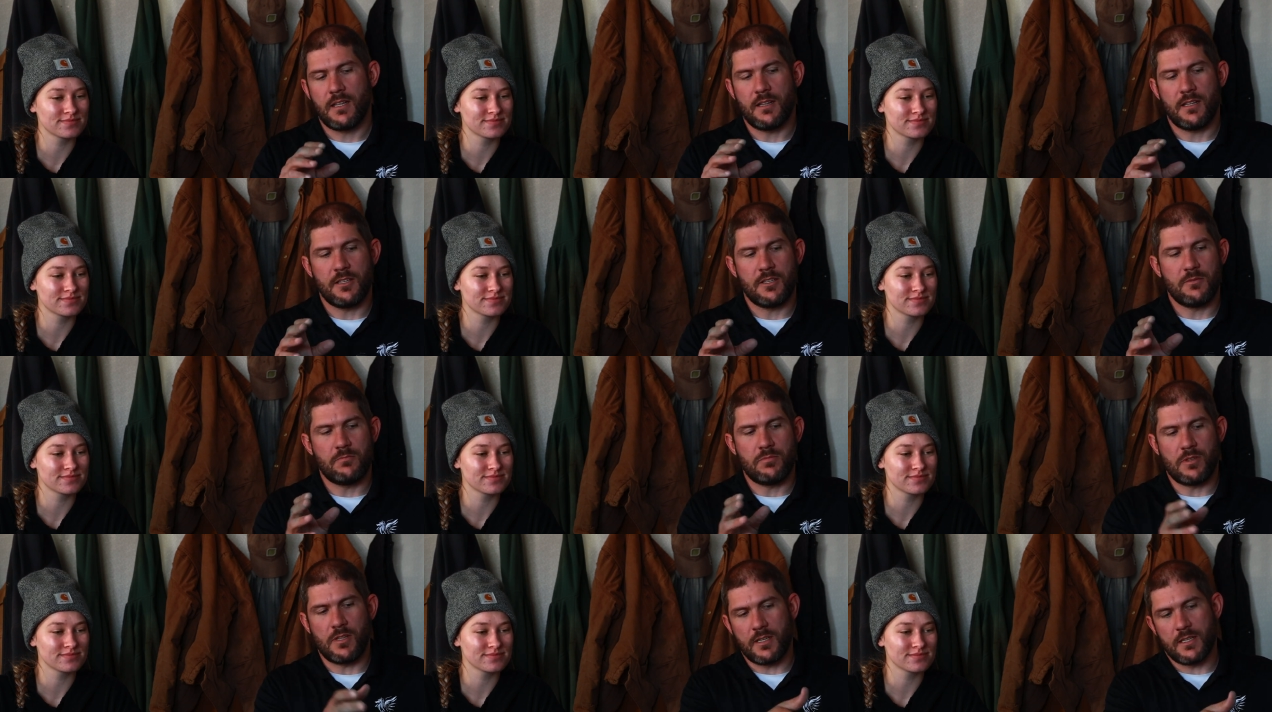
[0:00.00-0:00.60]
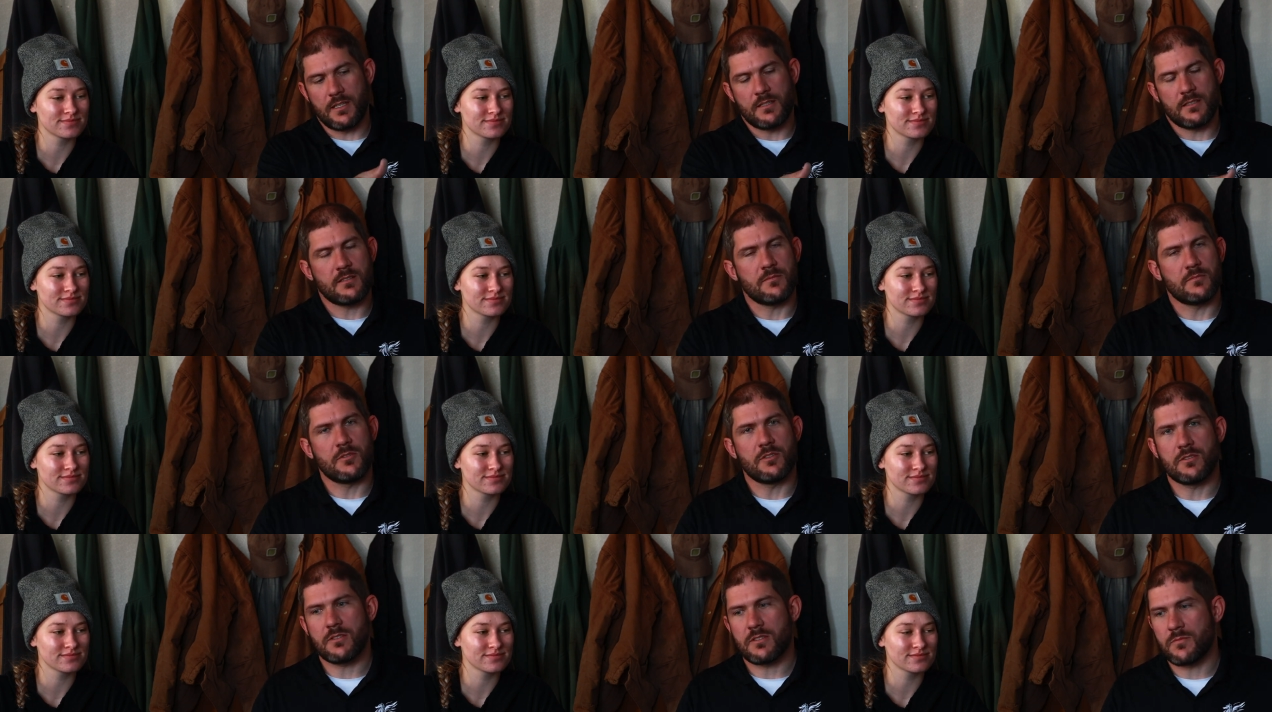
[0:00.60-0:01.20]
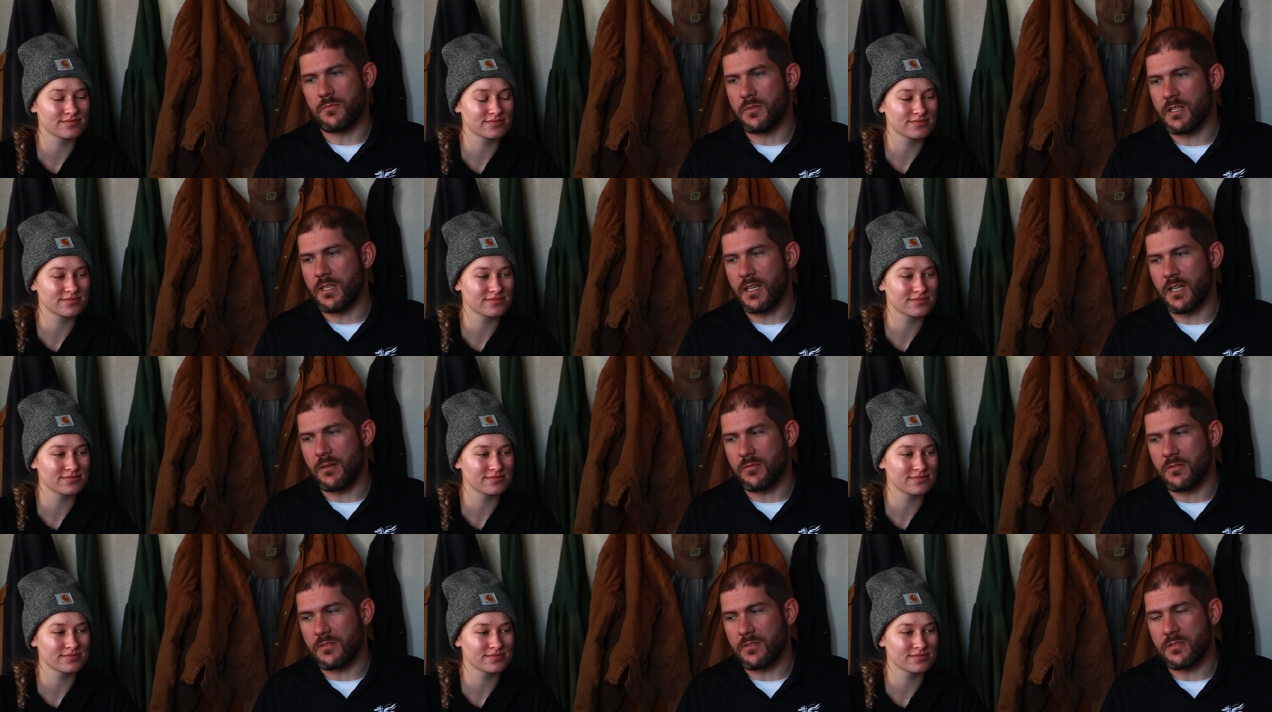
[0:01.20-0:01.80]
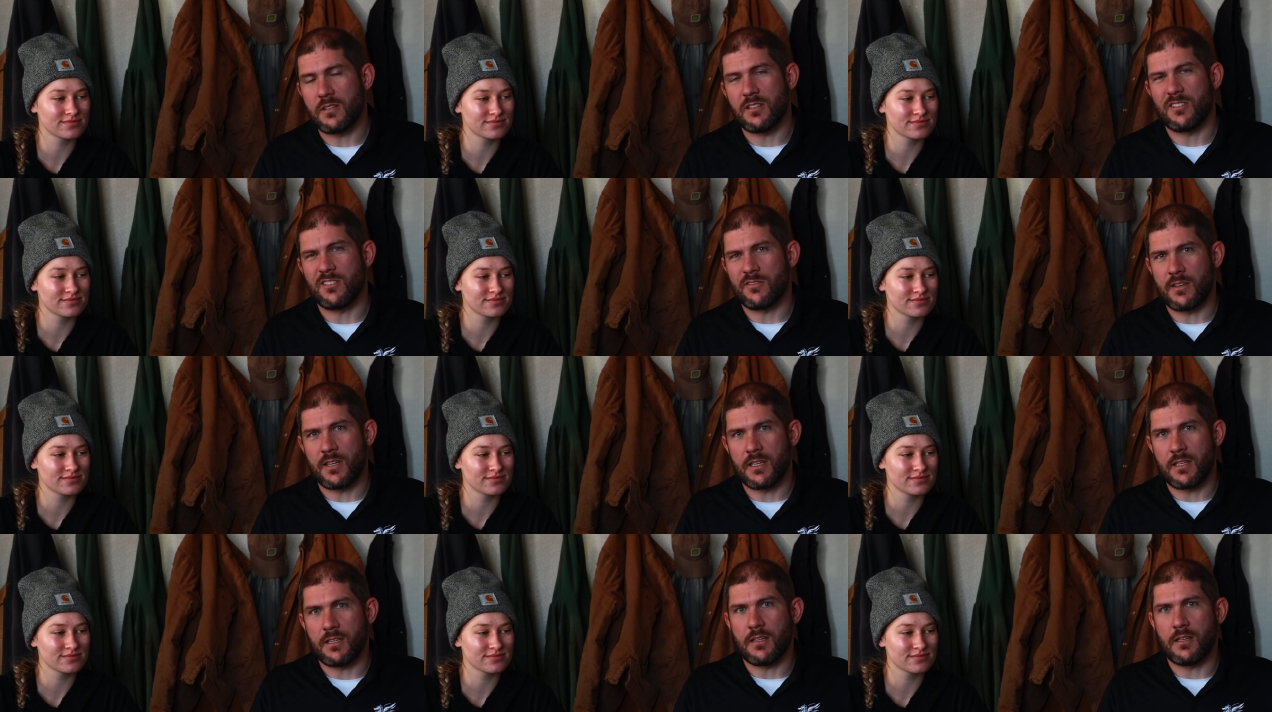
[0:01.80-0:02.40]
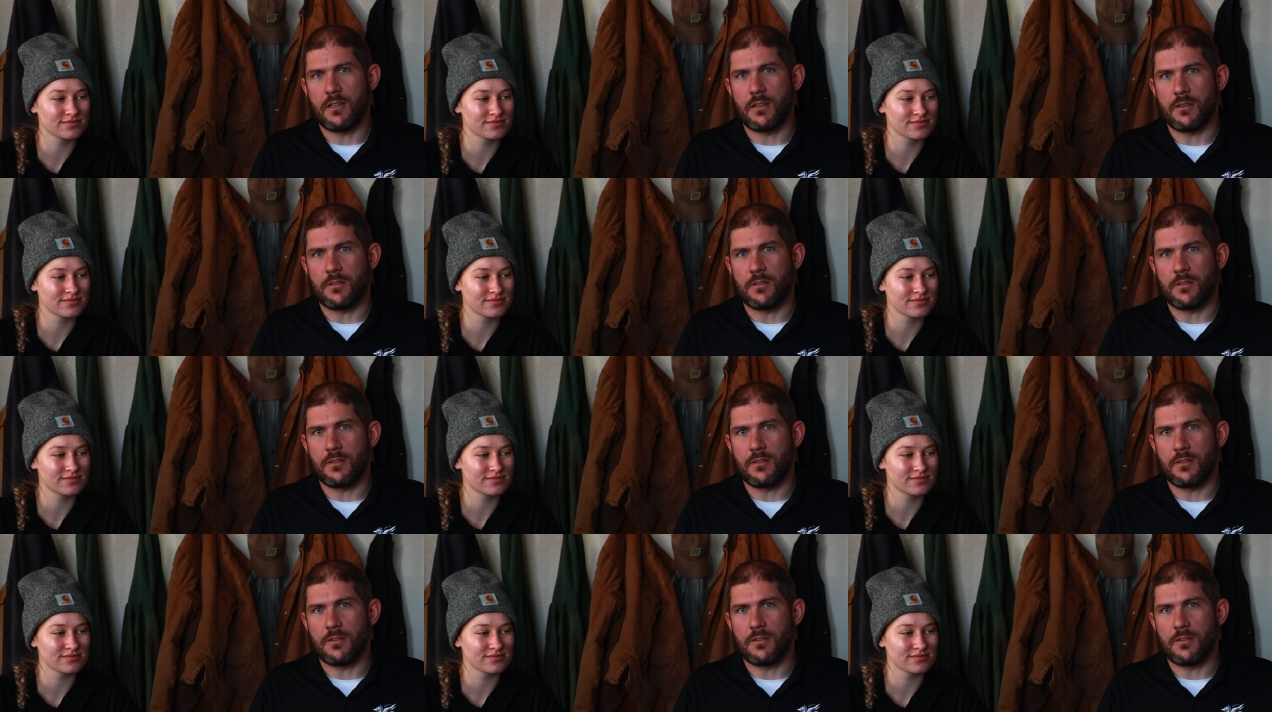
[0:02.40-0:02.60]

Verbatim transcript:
Speaker 1: and then you plug in some USB cables and you're ready to